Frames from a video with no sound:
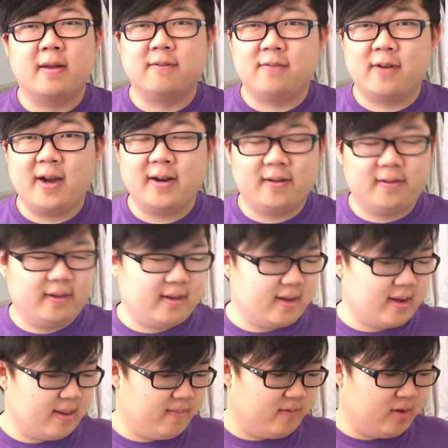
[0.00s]
And finally,
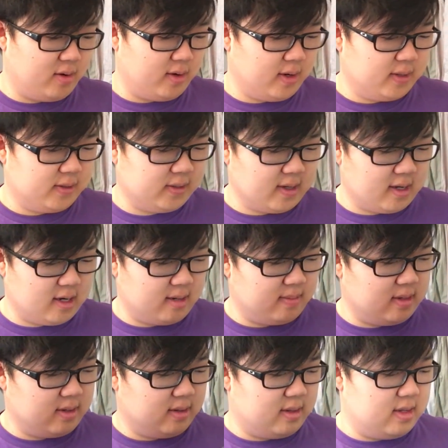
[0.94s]
I'm very excited
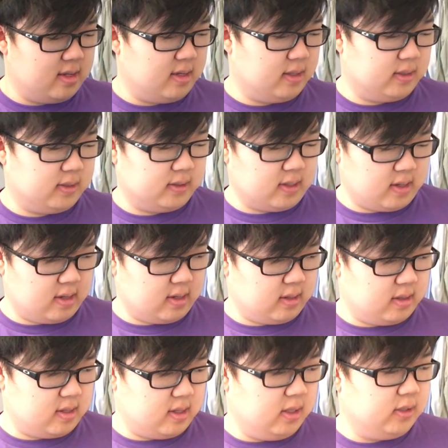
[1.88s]
about these.
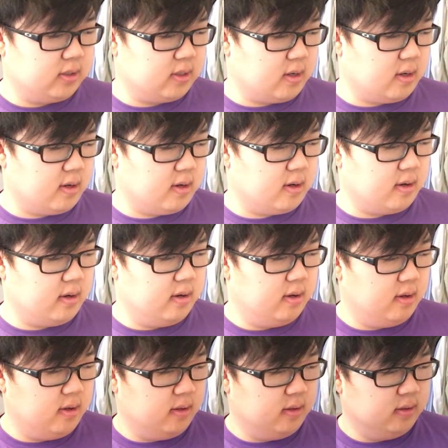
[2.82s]
These are
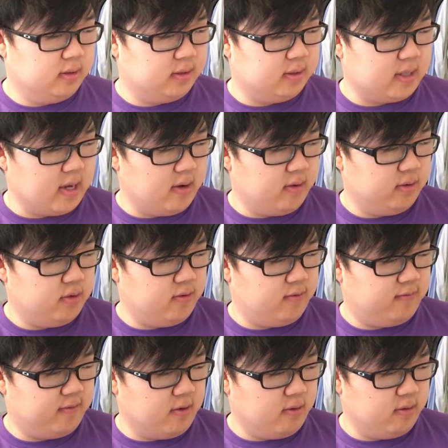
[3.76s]
Sound
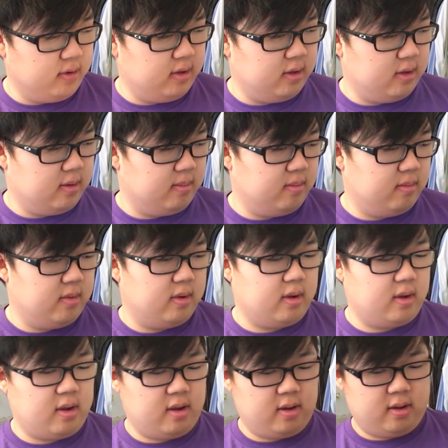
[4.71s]

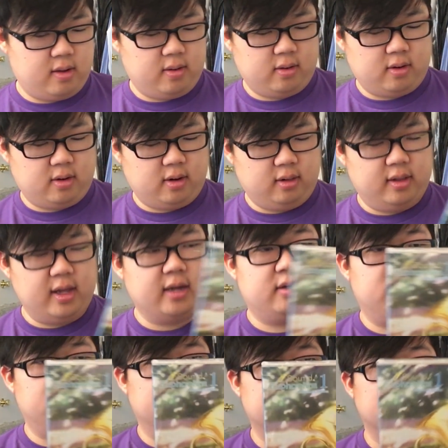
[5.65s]
Euphonium
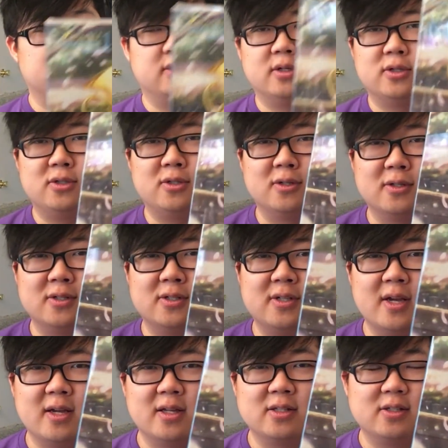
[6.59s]
Collector's Edition
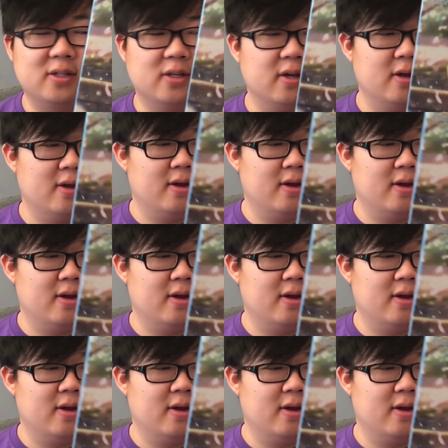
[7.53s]
sets.